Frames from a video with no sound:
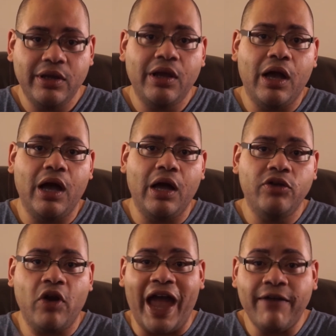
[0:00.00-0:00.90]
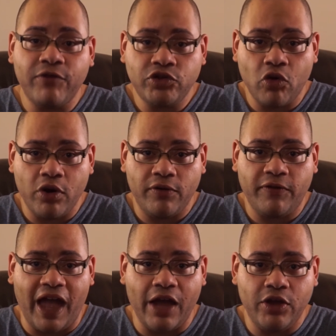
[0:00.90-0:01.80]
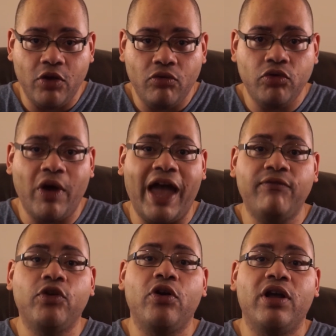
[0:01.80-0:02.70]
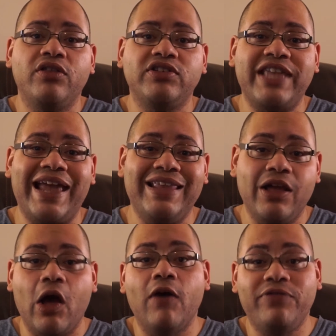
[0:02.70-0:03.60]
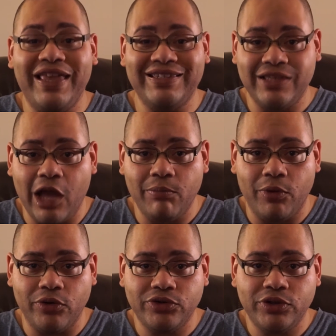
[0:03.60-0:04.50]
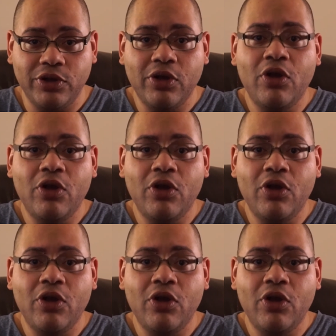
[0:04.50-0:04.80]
your average order value. You have a good understanding of these numbers.